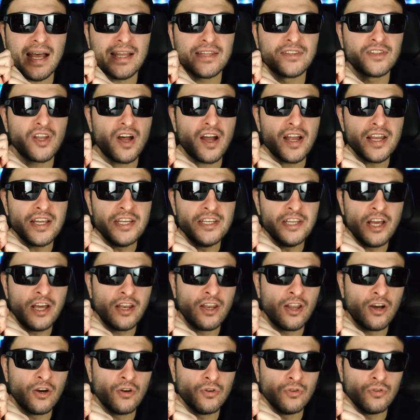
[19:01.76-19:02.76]
a
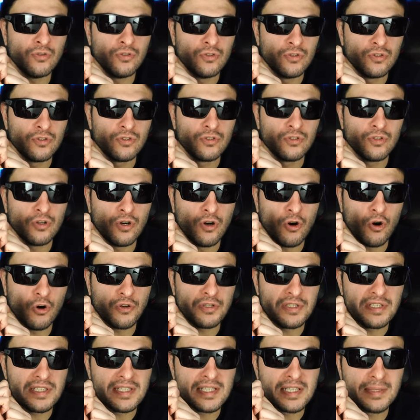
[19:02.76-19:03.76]
dynello
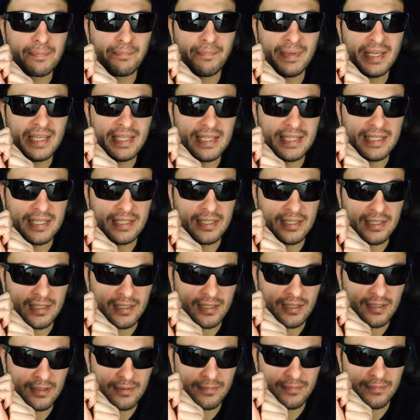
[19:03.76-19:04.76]
on speed.